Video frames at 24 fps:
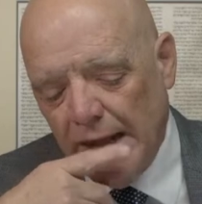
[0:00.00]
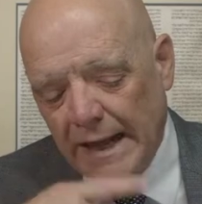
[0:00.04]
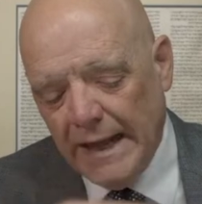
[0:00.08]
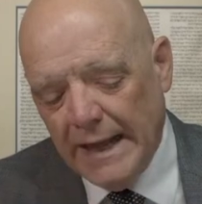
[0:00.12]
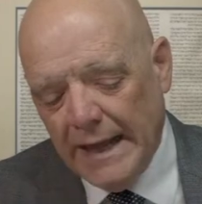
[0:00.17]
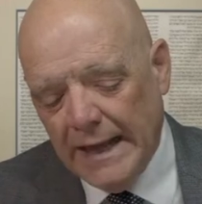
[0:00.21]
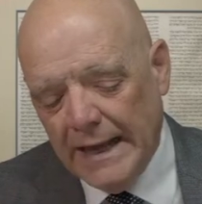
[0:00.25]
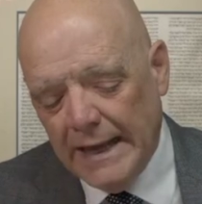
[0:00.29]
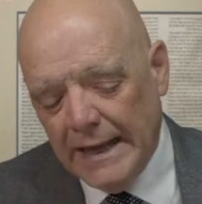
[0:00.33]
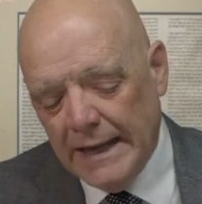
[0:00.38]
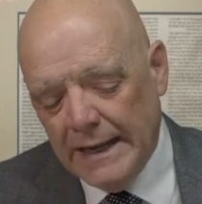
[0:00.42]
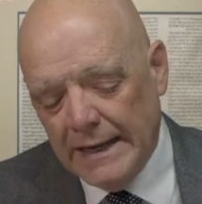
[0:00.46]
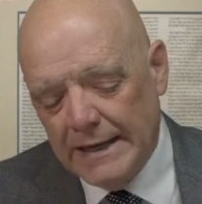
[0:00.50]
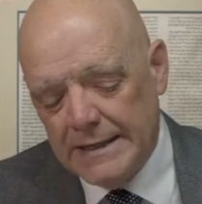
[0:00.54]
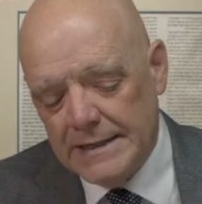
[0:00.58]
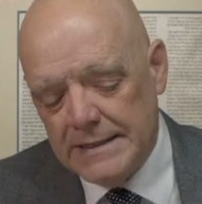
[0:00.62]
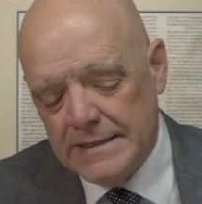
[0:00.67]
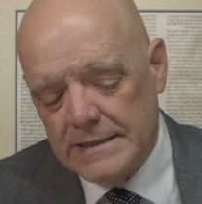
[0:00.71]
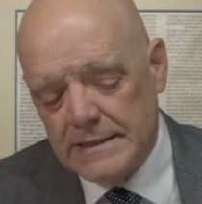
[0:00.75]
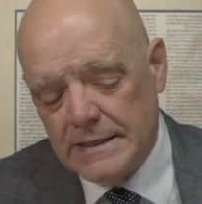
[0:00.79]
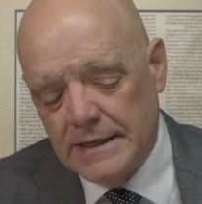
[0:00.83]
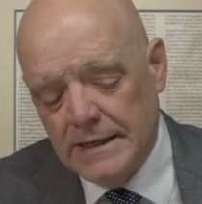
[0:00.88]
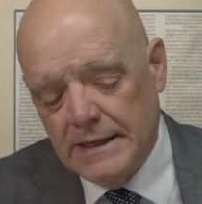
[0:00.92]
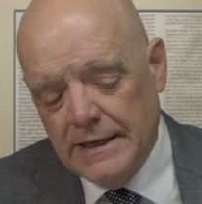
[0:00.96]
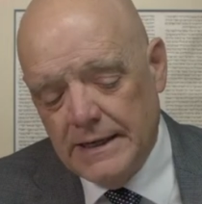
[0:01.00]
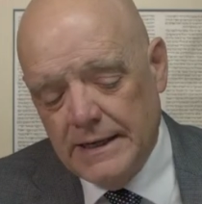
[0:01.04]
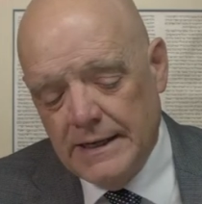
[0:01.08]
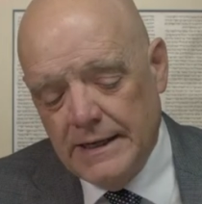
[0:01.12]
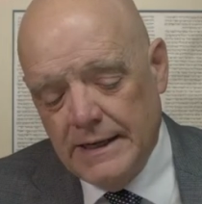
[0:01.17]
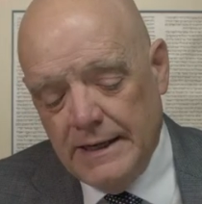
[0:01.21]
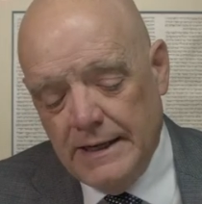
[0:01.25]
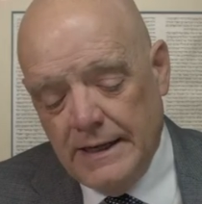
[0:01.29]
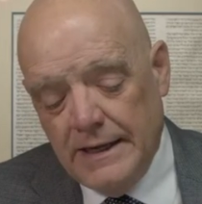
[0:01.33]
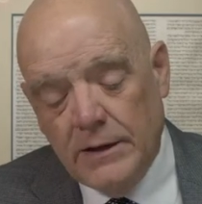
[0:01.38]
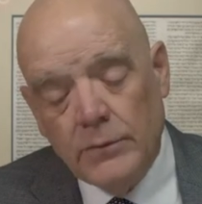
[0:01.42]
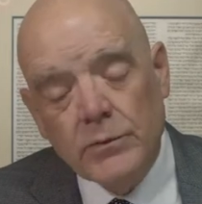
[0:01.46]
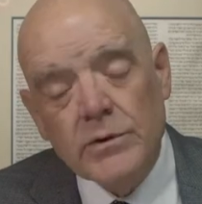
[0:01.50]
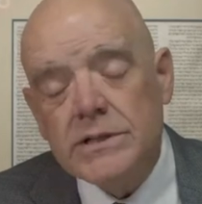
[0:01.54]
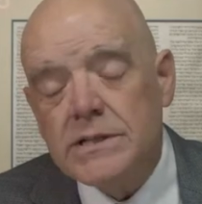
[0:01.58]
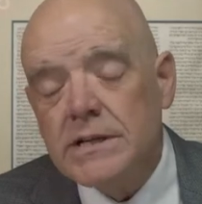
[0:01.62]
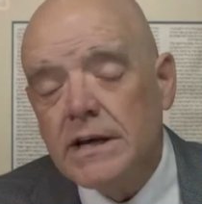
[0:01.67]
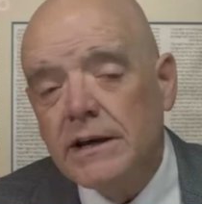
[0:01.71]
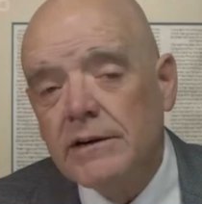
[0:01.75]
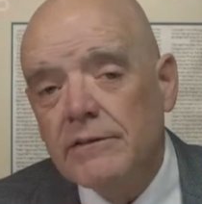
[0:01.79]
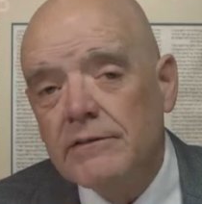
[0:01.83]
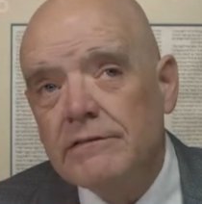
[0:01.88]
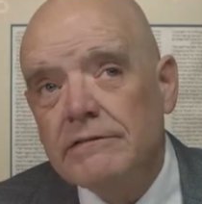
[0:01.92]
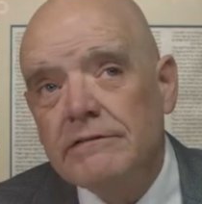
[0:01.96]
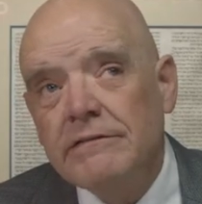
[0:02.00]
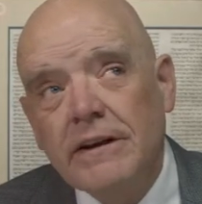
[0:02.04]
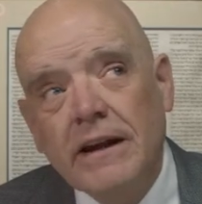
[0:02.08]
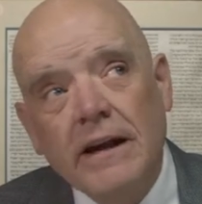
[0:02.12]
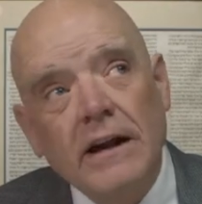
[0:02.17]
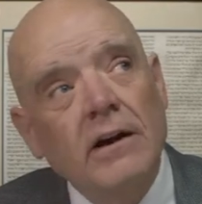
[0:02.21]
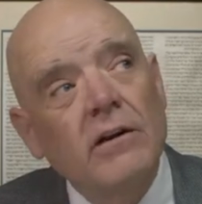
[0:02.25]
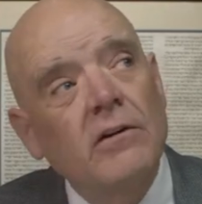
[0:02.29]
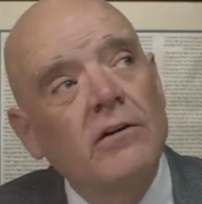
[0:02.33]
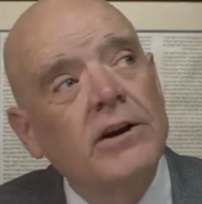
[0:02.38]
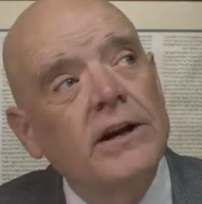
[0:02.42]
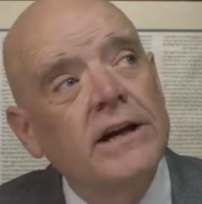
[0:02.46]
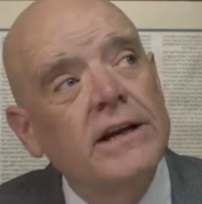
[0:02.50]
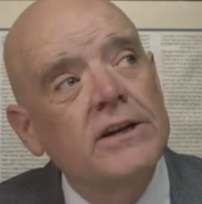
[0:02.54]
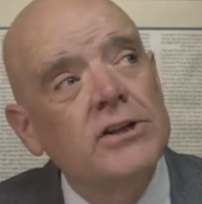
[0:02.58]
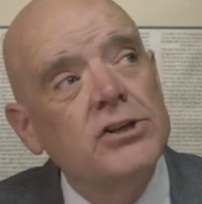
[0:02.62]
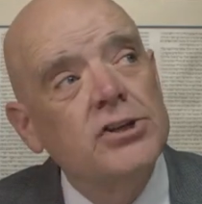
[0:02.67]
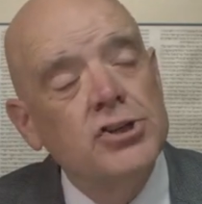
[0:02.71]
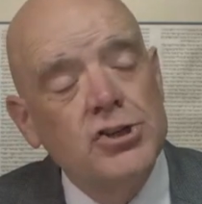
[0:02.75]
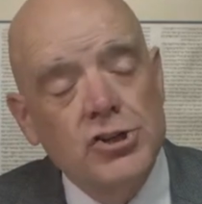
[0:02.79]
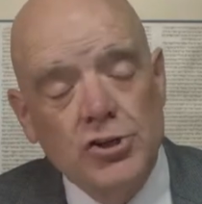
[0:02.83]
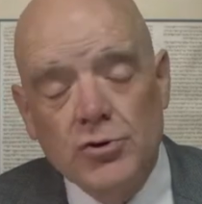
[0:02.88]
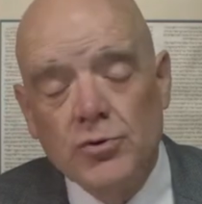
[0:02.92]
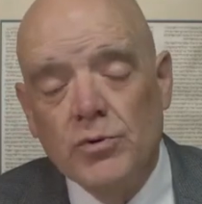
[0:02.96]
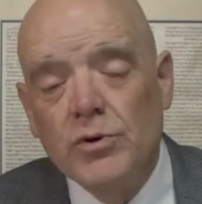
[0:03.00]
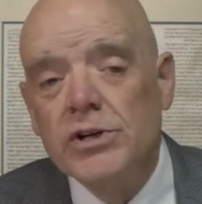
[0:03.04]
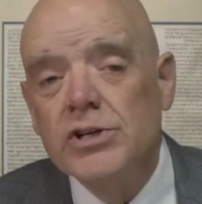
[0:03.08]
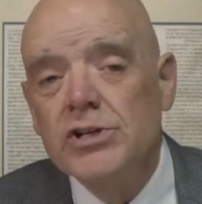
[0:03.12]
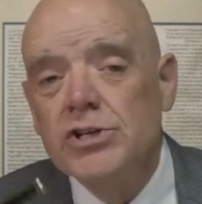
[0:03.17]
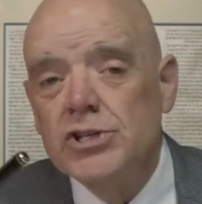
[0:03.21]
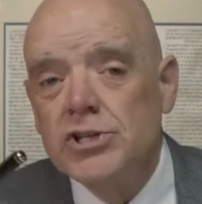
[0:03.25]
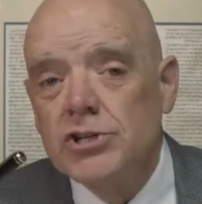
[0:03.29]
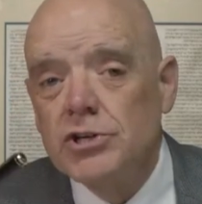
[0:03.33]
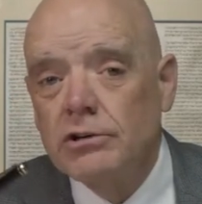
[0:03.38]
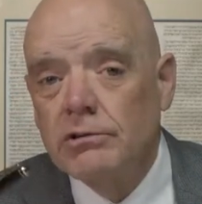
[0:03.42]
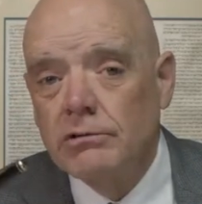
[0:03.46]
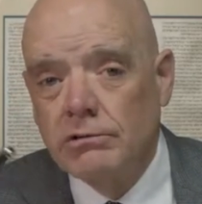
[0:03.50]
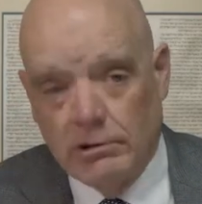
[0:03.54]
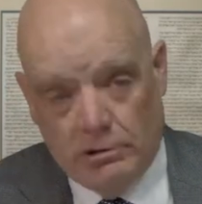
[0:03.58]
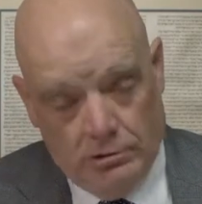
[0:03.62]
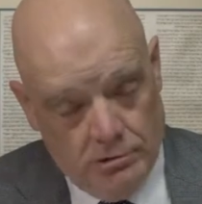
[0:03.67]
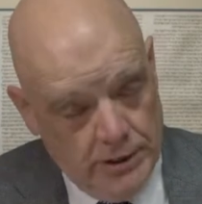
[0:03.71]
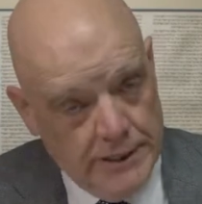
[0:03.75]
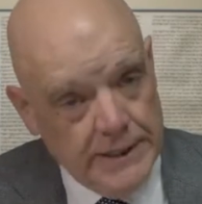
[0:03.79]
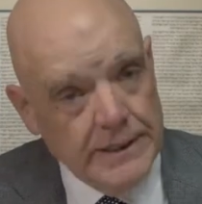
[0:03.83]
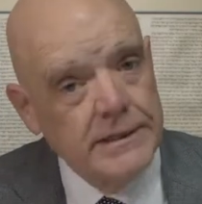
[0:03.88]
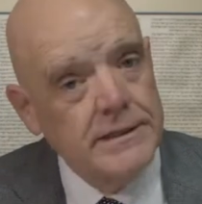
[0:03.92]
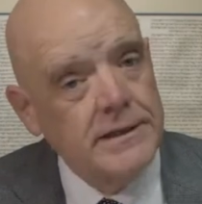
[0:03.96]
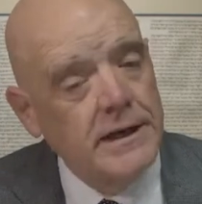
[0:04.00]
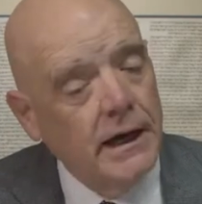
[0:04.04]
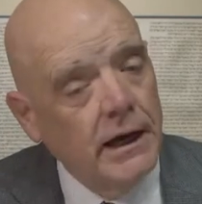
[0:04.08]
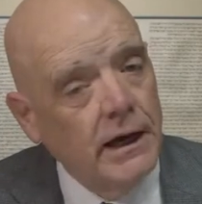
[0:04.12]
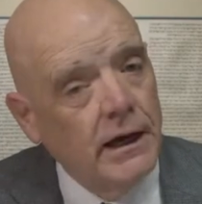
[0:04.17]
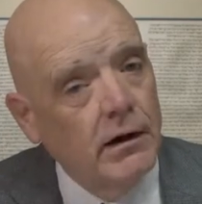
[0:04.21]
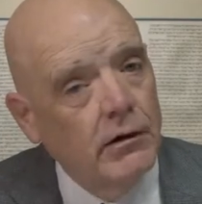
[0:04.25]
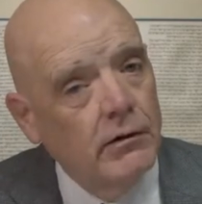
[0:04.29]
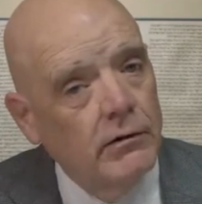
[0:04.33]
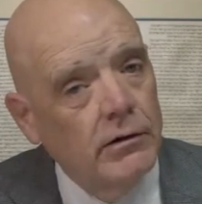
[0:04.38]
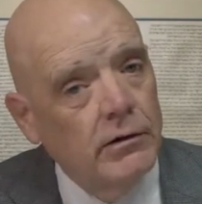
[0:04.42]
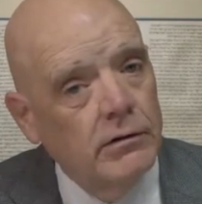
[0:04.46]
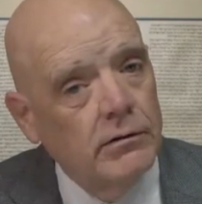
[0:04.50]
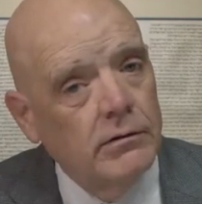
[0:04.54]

And it was a very Jewish Greek town.